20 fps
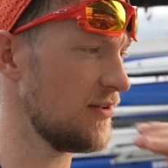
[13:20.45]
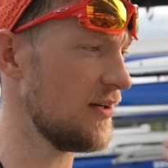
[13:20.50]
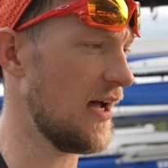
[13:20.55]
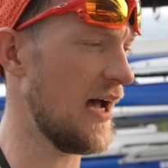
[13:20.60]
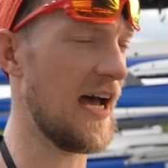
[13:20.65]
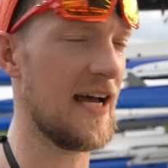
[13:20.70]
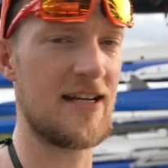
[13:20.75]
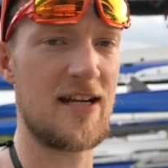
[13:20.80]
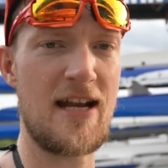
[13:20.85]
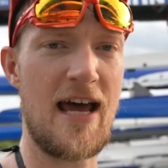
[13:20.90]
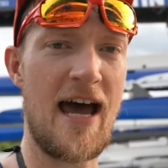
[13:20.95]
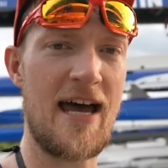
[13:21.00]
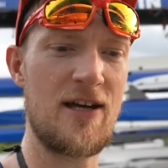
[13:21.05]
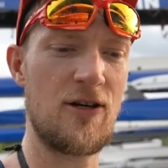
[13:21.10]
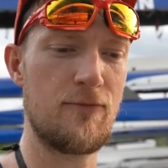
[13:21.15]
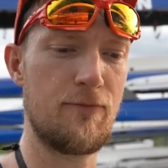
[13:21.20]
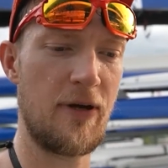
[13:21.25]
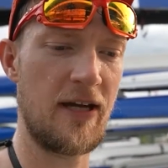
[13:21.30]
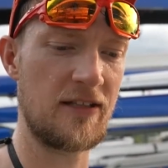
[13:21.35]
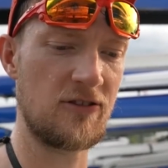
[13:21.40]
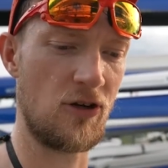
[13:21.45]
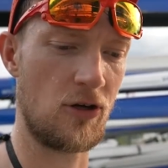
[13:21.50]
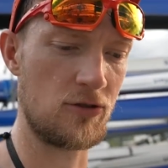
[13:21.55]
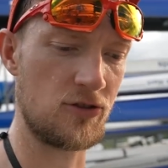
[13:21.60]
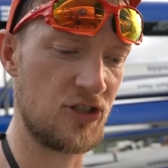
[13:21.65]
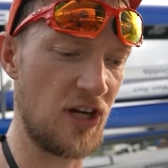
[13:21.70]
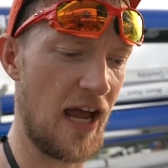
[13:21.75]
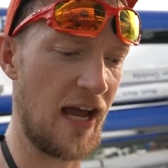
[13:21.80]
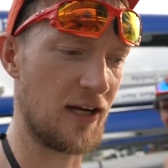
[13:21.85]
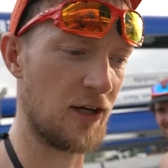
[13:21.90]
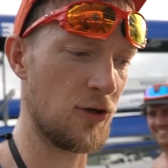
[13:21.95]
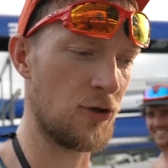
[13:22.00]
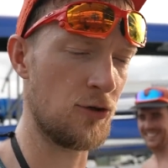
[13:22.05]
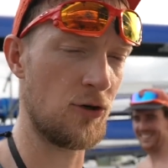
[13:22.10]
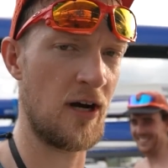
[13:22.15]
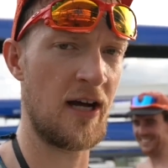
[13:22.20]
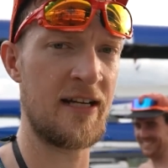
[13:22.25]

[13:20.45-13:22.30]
had an eye on Big Dog Jacko,